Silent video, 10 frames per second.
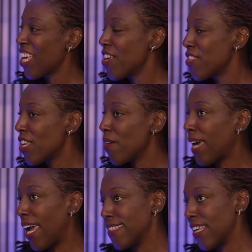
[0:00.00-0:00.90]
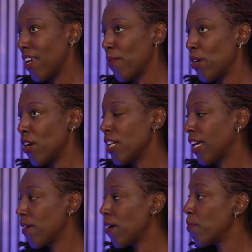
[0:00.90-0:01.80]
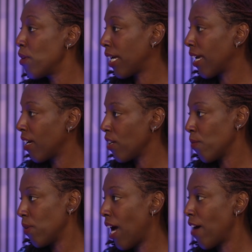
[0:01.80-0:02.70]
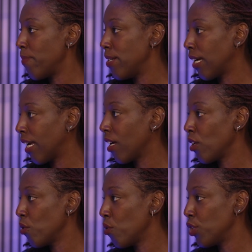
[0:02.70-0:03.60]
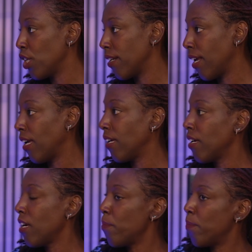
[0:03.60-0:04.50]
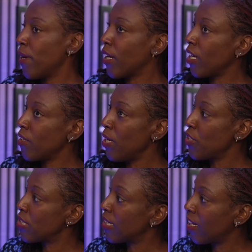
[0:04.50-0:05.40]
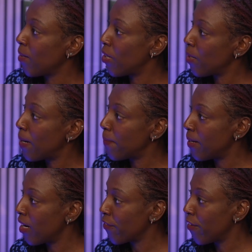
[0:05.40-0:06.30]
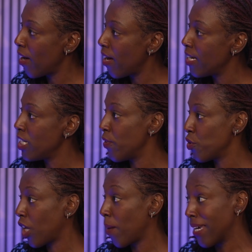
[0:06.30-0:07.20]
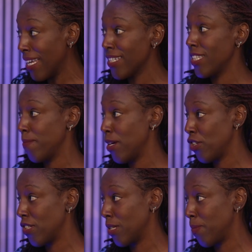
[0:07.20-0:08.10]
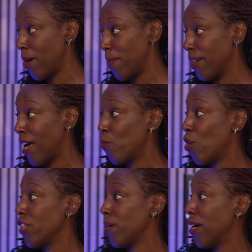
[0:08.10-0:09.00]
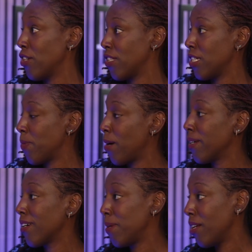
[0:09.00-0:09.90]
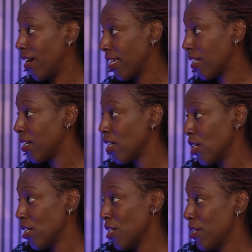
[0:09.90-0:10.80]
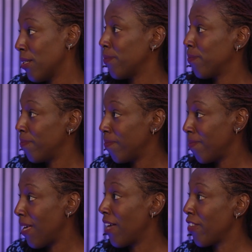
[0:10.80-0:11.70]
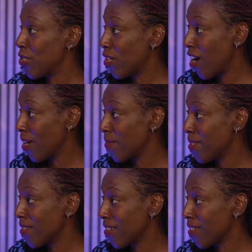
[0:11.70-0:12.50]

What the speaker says: So, Katie, we have been looking at your journey, but can we just look at what it might be like for an individual coming into the emergency department and what the emergency department can be like at those times?